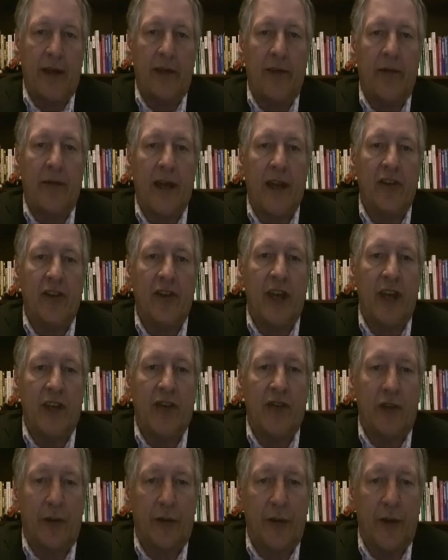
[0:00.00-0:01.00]
of
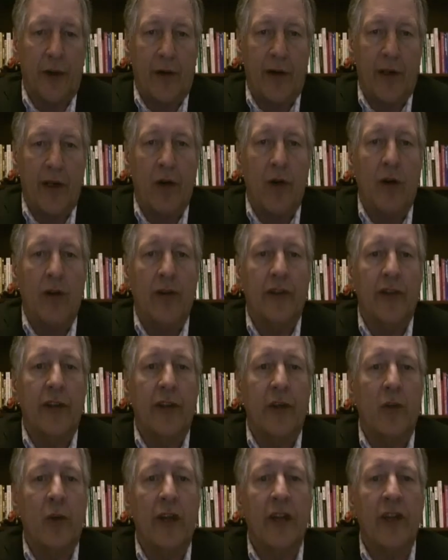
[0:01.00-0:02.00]
educational theory holds
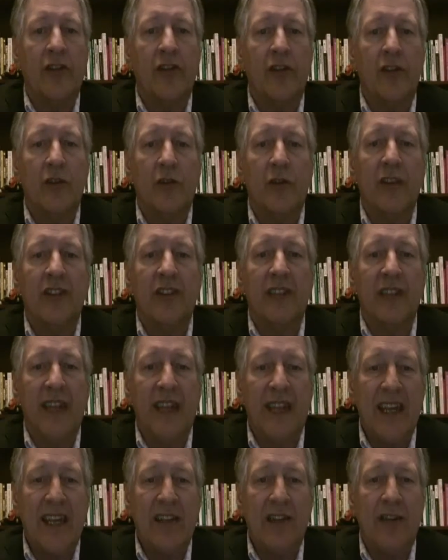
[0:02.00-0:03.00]
that when a student's
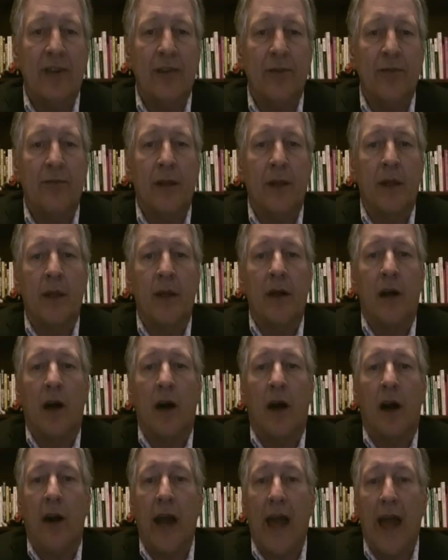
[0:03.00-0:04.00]
needs
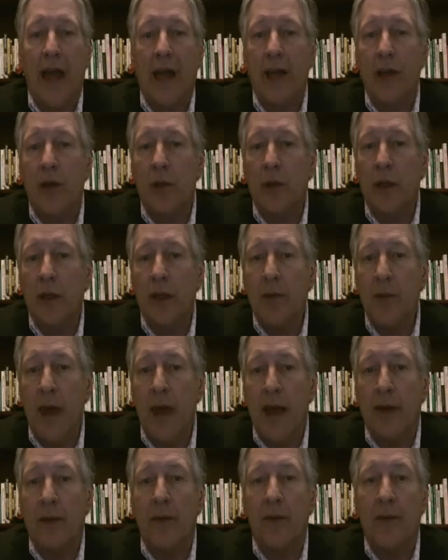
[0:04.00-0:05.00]
are adequately
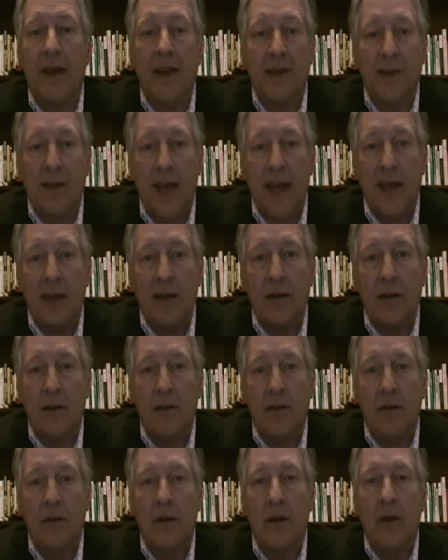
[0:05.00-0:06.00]
met, they tend,
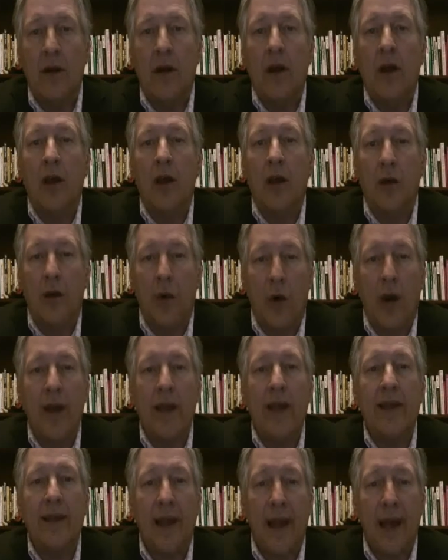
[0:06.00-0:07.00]

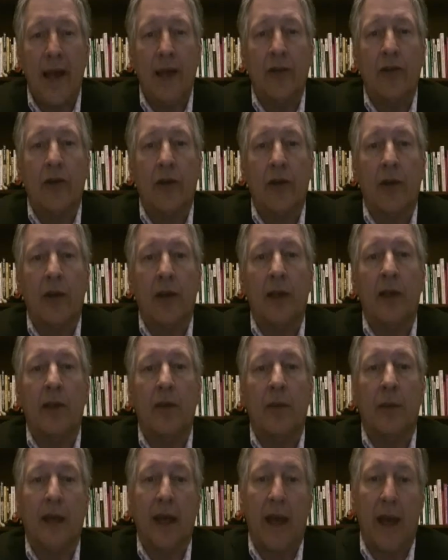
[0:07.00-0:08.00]
quite naturally, to
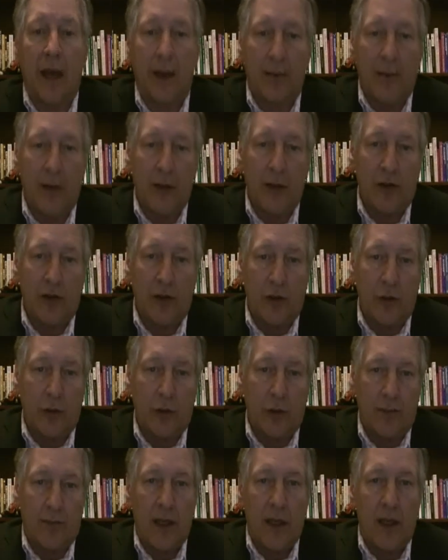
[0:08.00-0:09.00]
be happy in
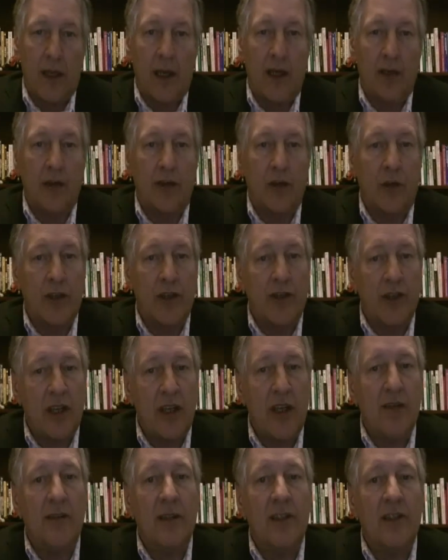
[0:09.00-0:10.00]
school and to achieve and